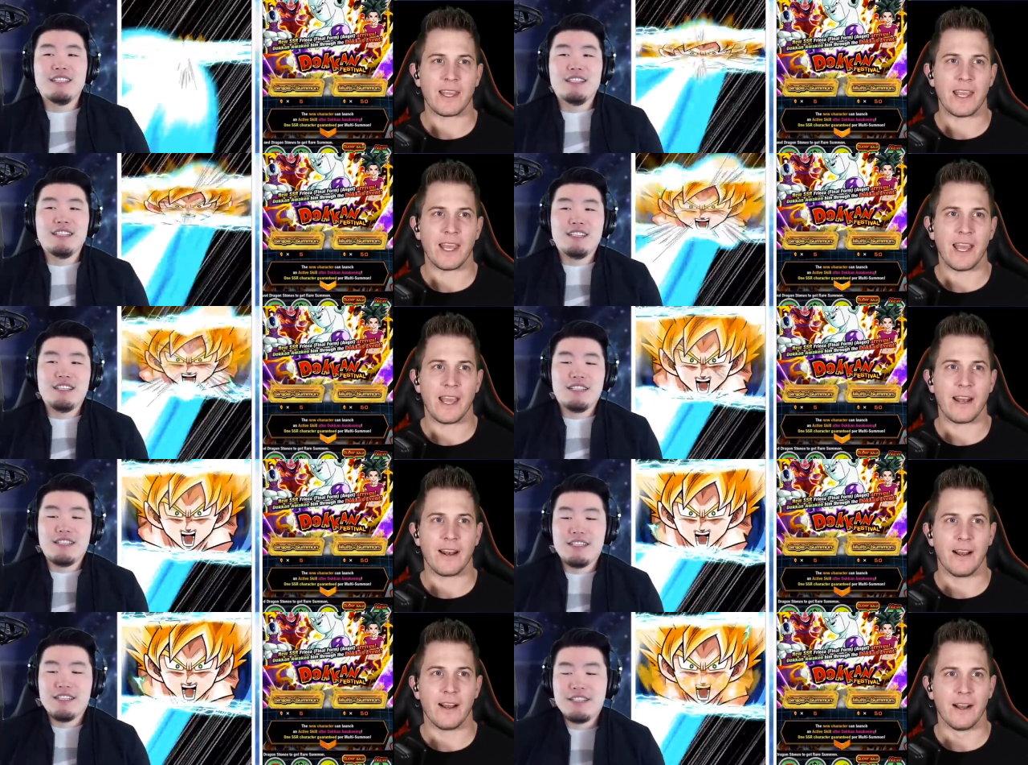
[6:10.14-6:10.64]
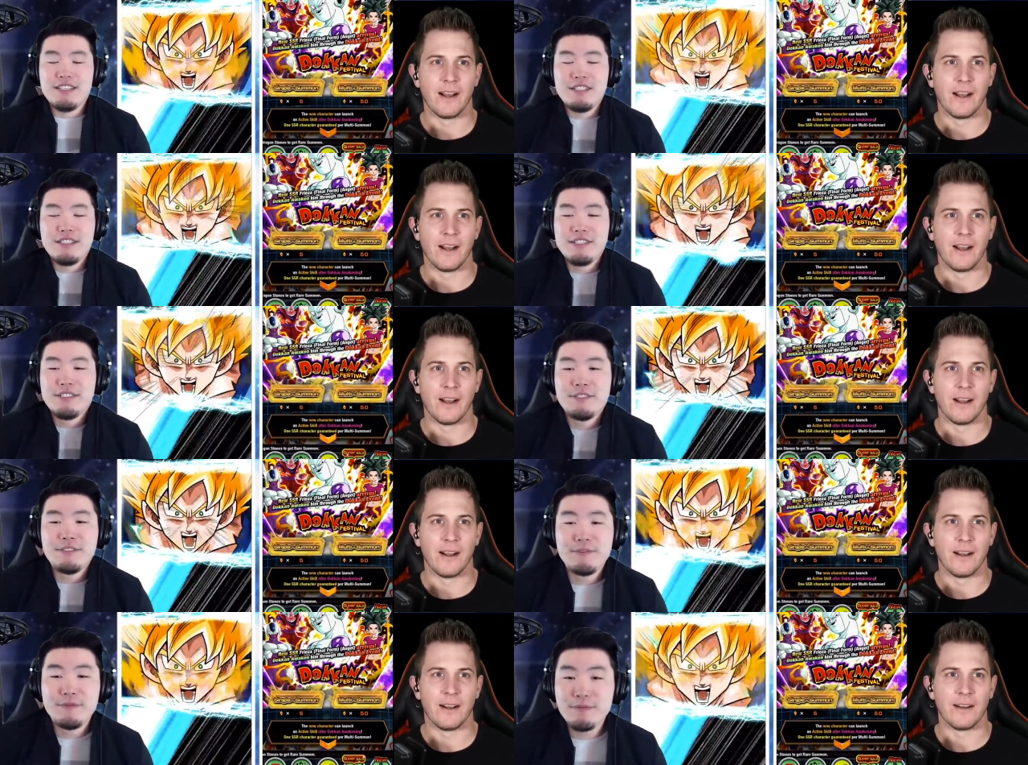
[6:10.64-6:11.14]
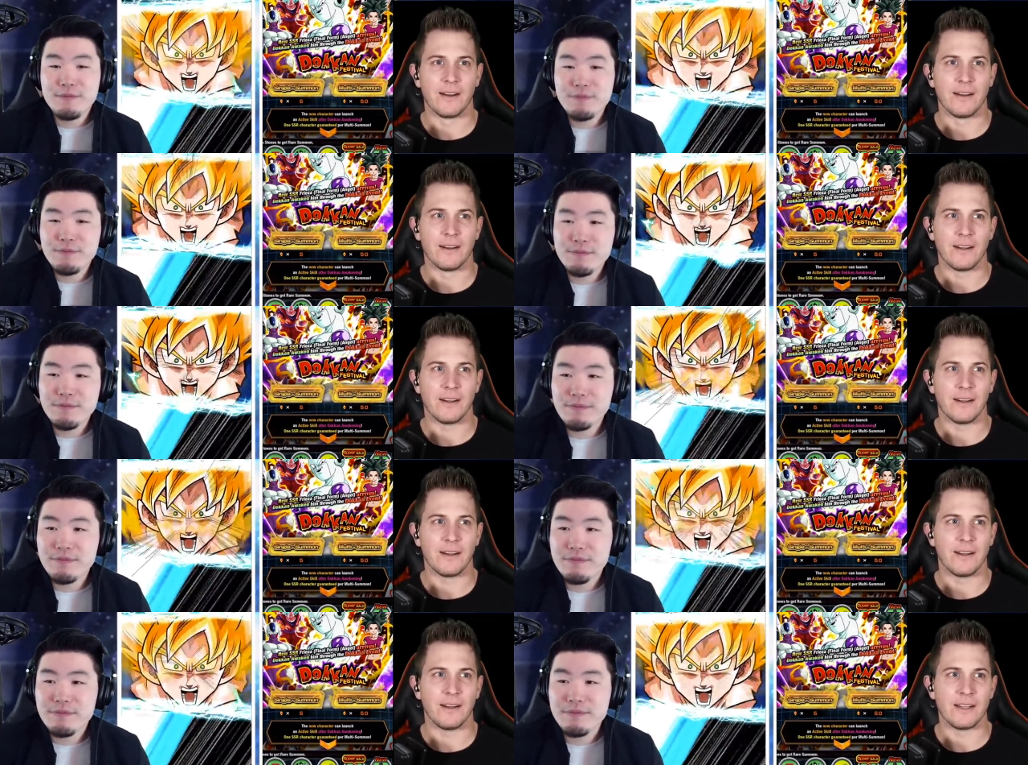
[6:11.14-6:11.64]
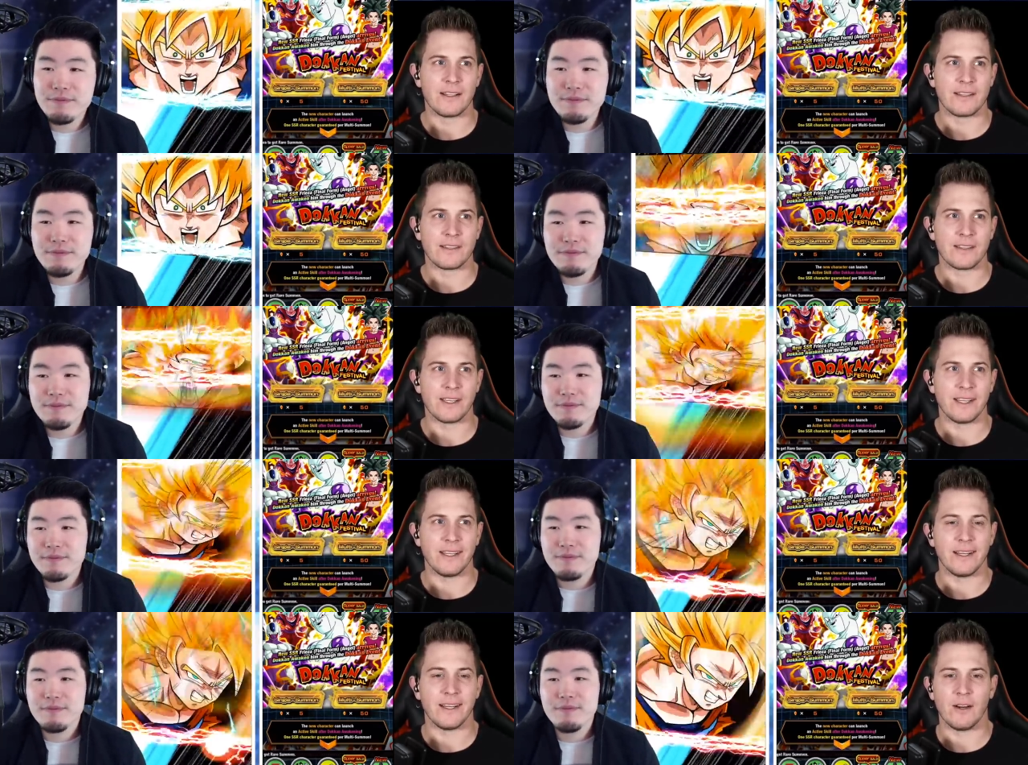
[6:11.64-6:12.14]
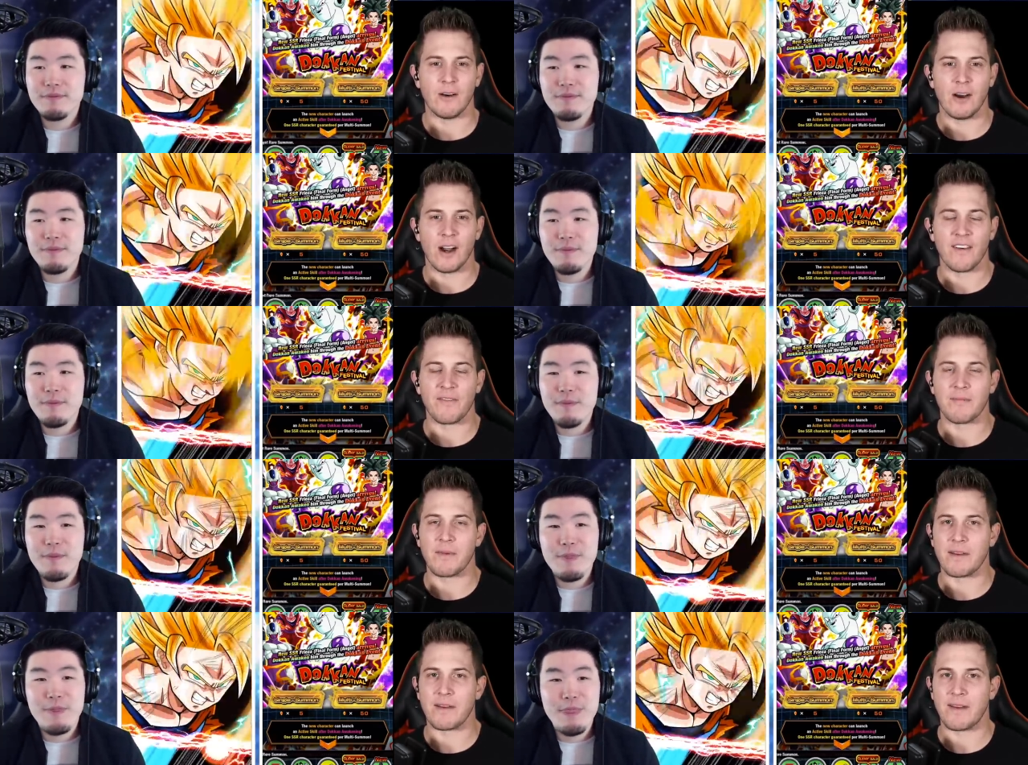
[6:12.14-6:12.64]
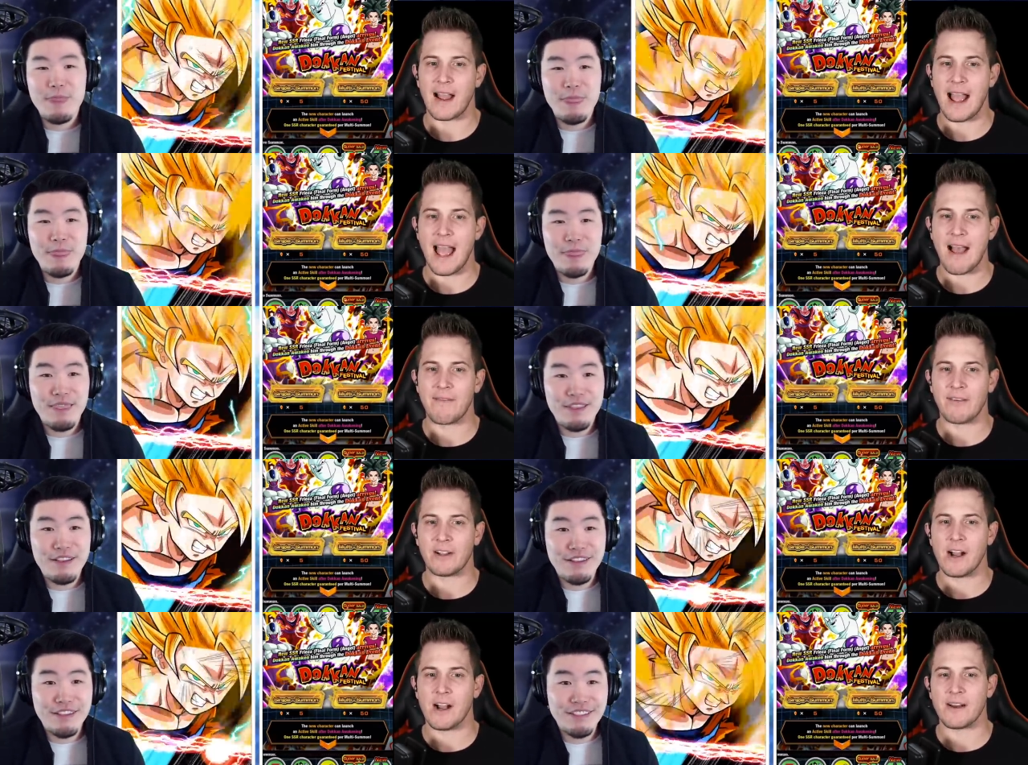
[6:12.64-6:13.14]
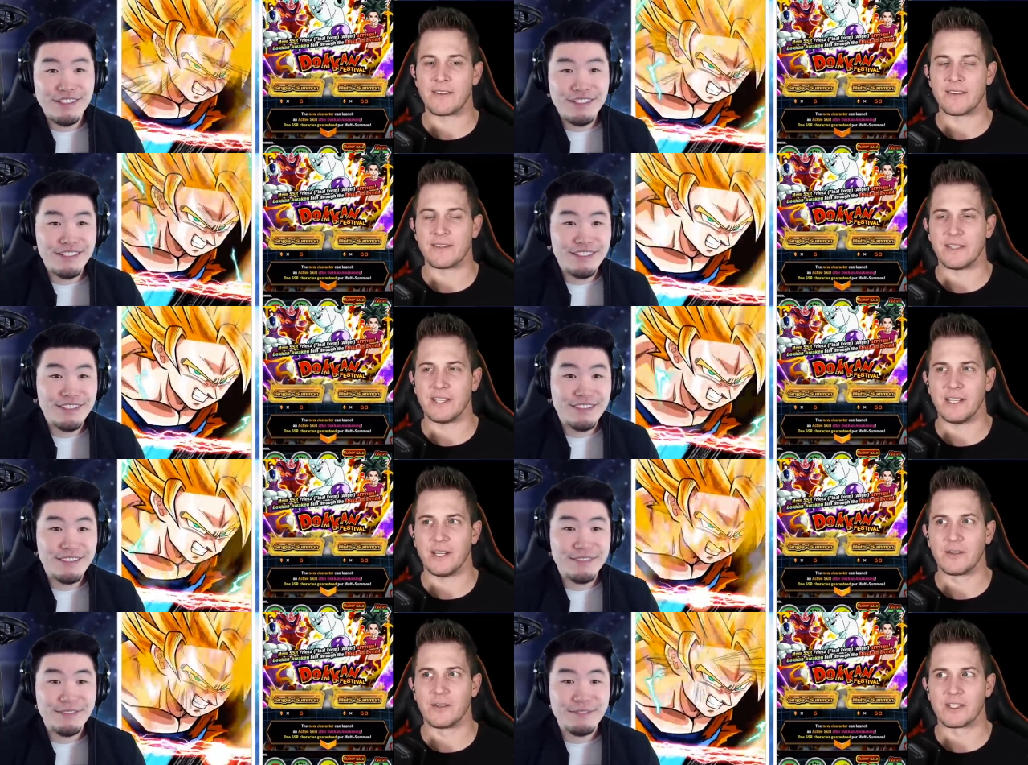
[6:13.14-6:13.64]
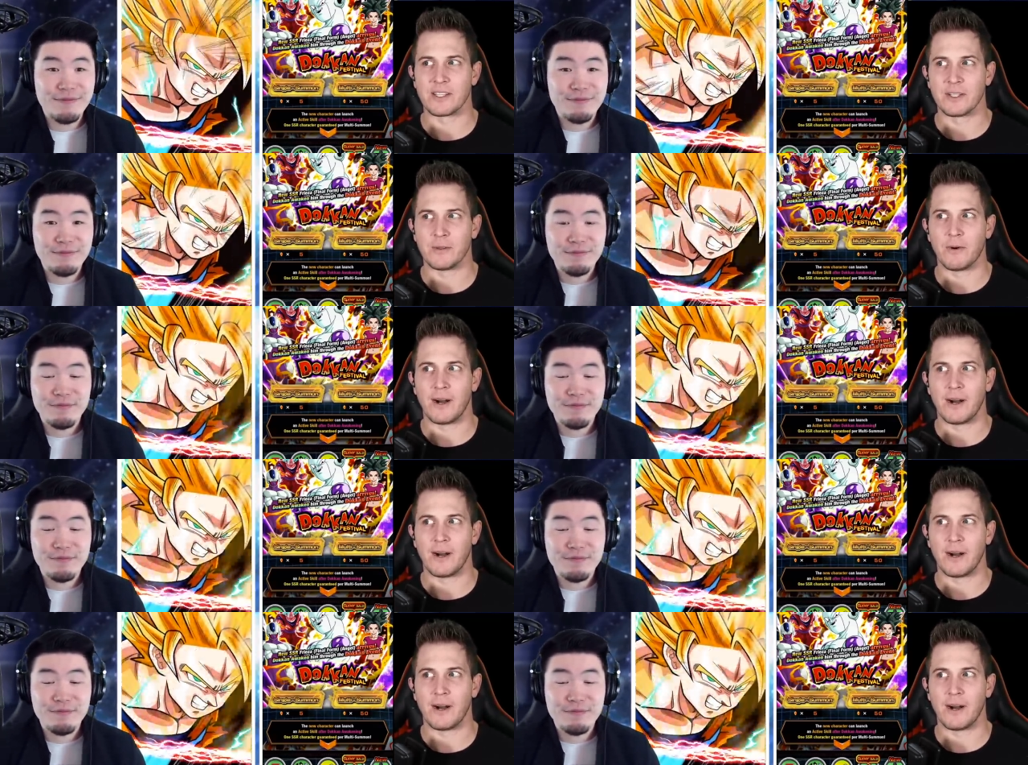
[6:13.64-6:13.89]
Speaker 1: to uh. get uh, a Xeno off my. I haven't gotten Xenos in a